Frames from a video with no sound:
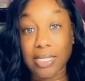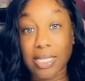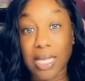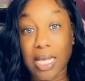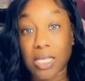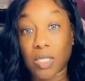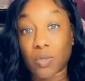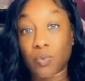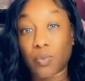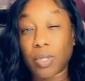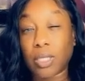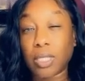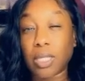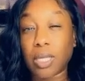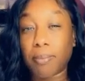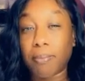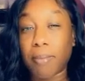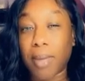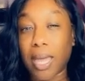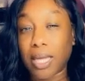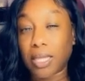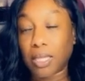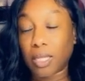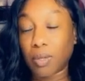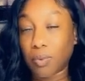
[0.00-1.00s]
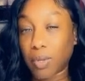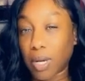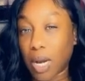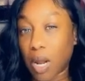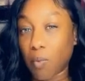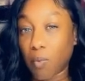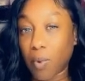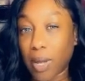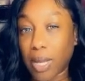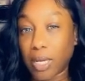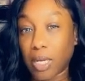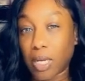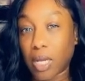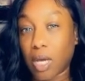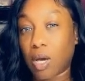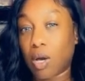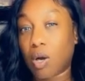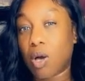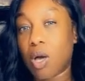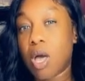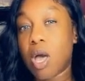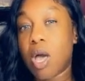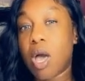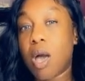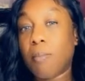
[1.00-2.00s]
That's really mainly what I'm waiting on,
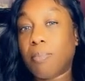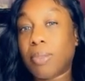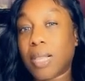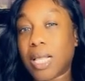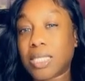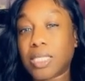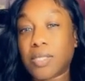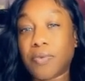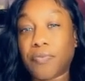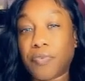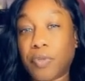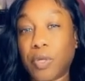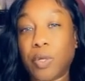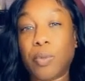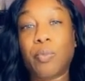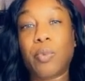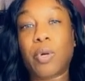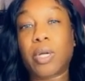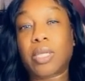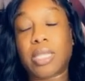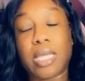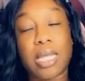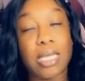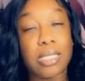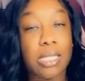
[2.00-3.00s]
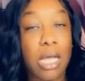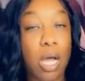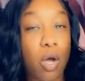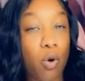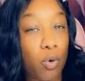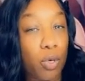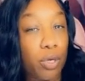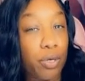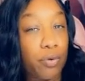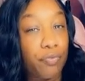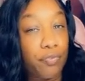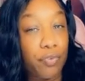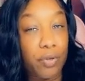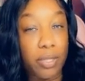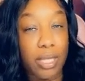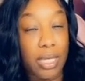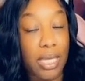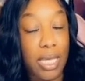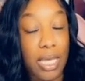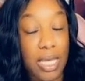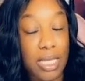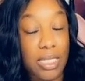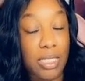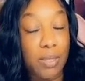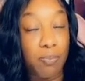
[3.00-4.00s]
plus a few more things I ordered for the
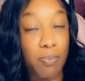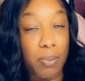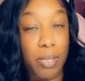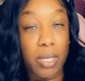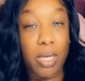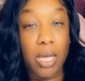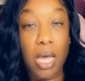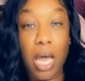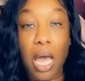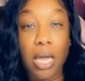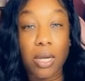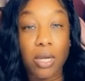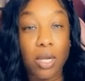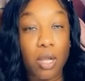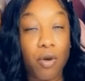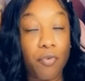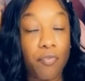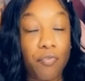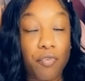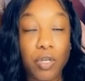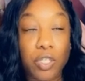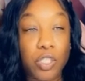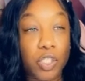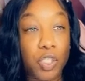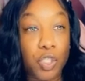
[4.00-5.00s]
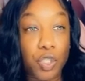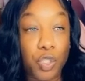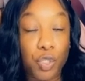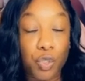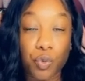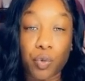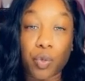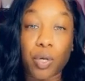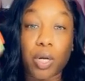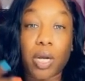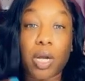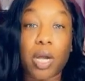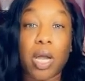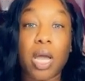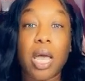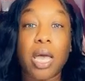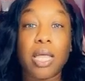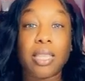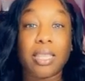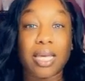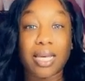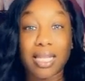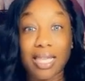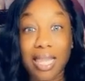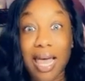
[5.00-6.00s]
kids, but I know for sure
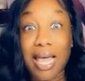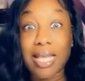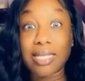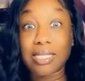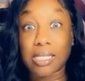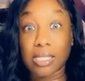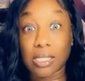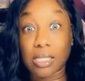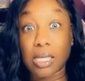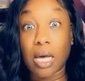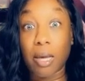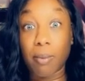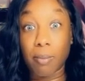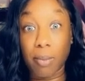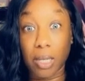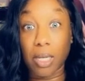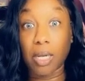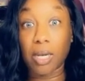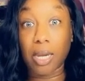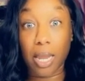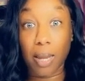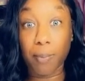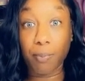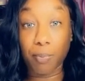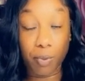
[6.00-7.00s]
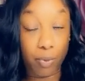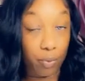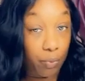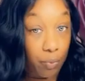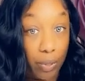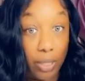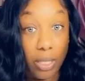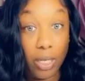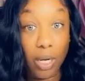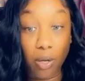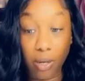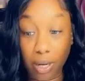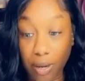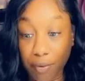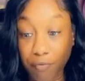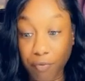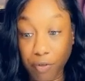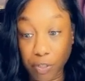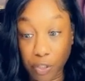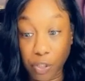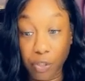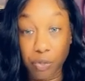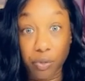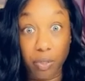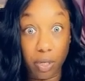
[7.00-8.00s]
the class is coming in April. We know that for
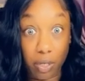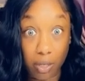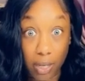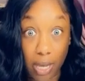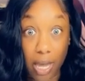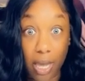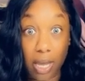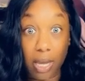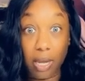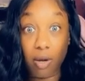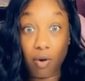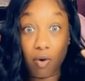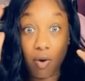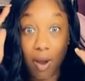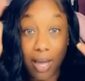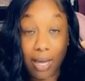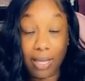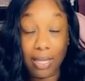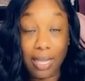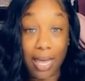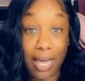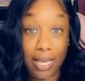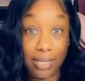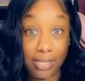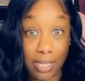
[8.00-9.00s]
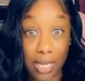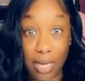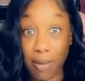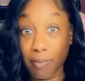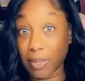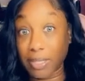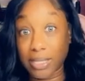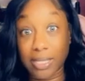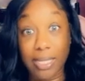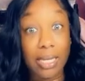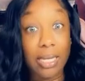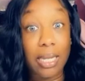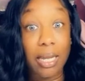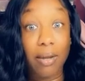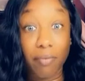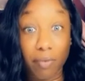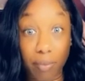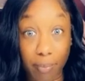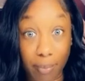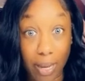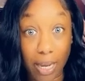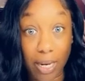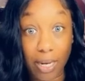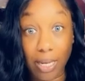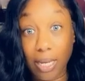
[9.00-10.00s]
sure, okay? Croc class coming. Tell
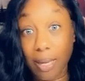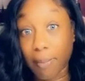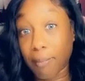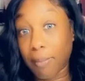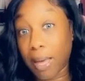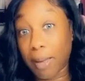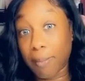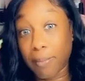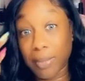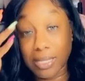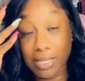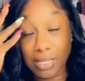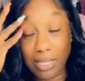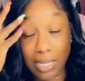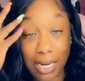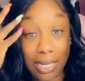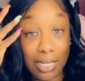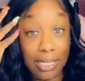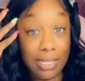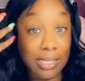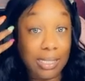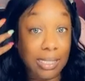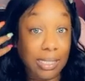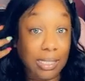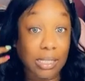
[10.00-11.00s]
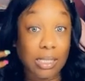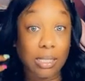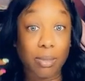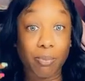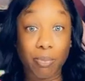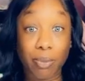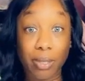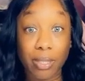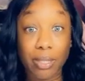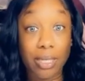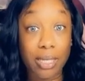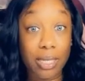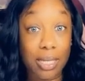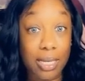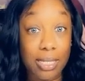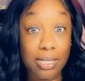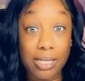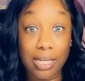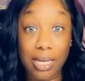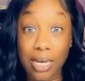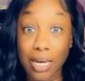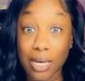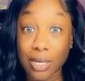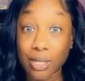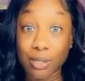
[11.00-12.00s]
everybody. Your mama, daughter, sister, brother,
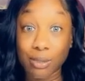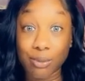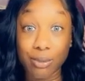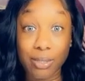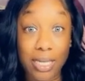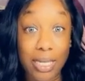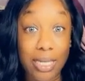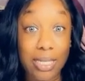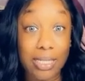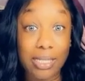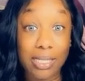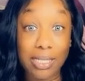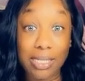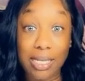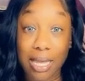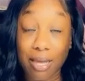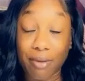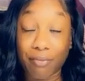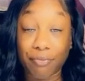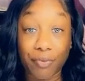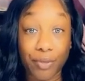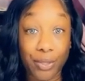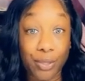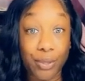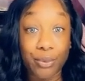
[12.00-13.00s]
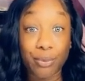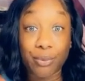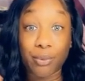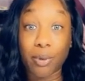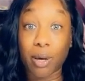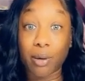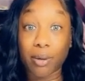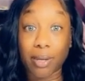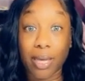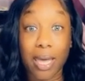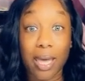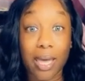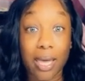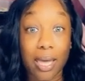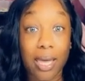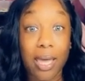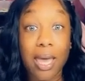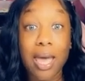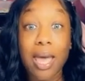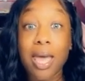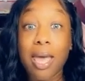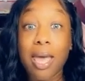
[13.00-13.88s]
cousin, uncle, niece, nephew, okay?